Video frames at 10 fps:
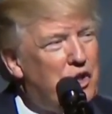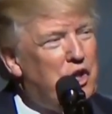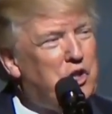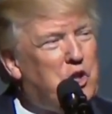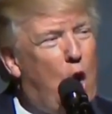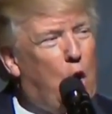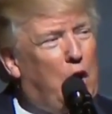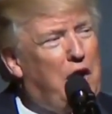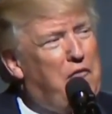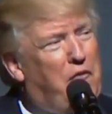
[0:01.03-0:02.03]
She's
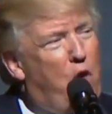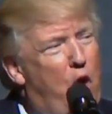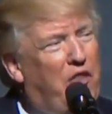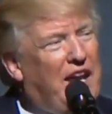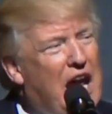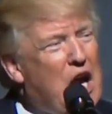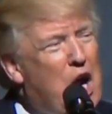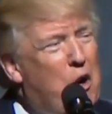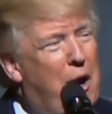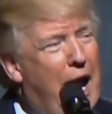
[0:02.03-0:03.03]
totally for the
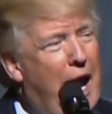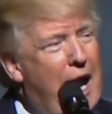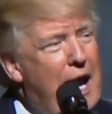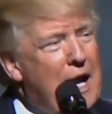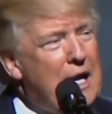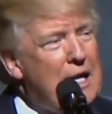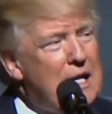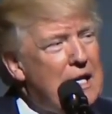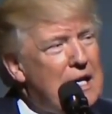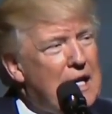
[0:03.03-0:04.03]
NRA,
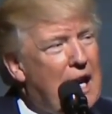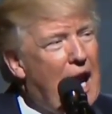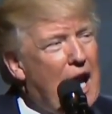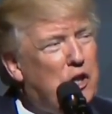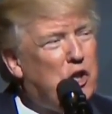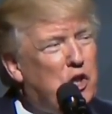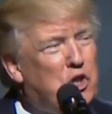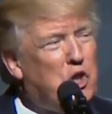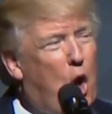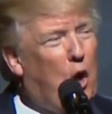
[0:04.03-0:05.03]
and
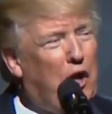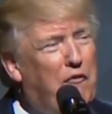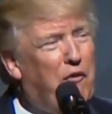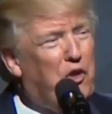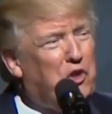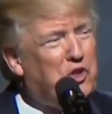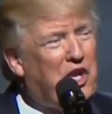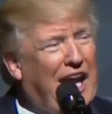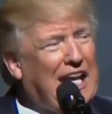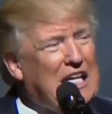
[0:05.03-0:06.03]
she's totally for the
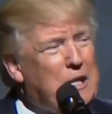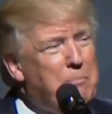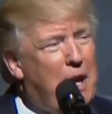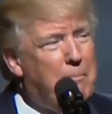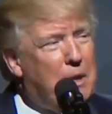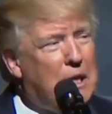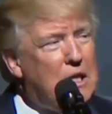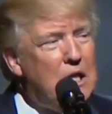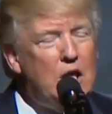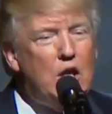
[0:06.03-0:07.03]
Second
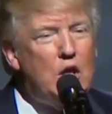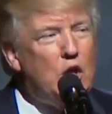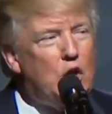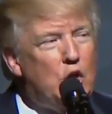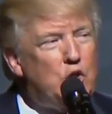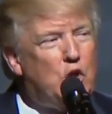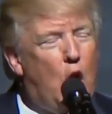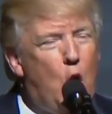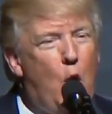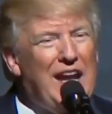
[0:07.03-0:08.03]
Amendment.
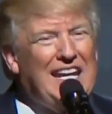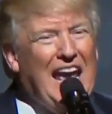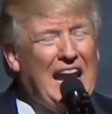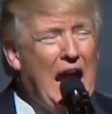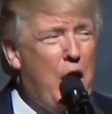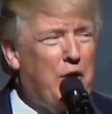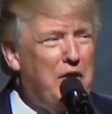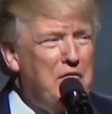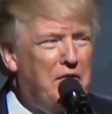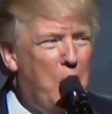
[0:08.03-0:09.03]
So get out
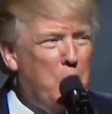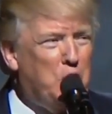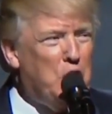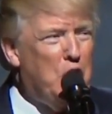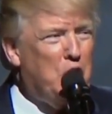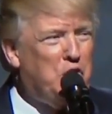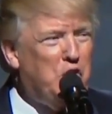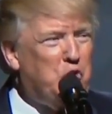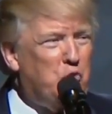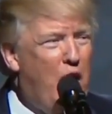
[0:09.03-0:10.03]
and vote. You know,
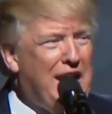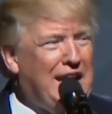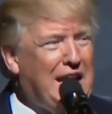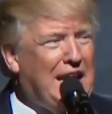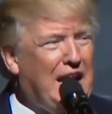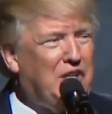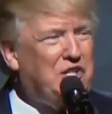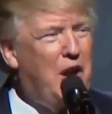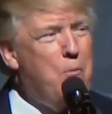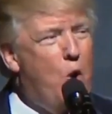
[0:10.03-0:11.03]
she's running
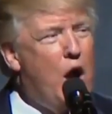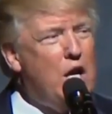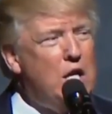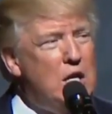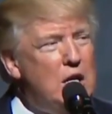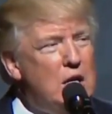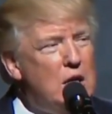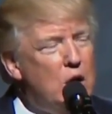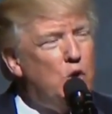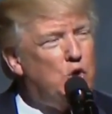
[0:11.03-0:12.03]
against someone
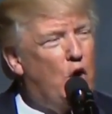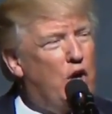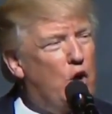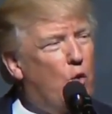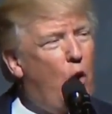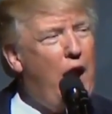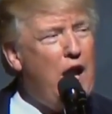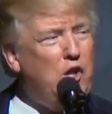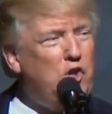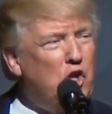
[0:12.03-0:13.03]
who's going to
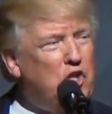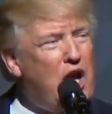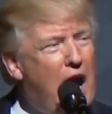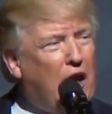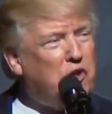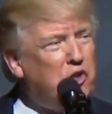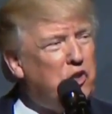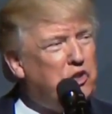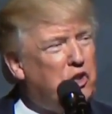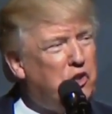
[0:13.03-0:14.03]
raise your
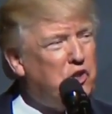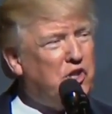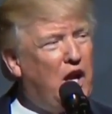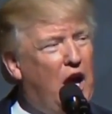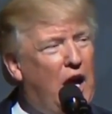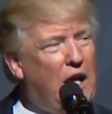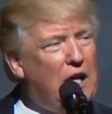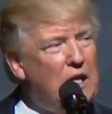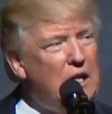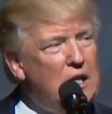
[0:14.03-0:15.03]
taxes to the
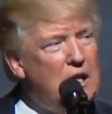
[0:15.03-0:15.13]
sky,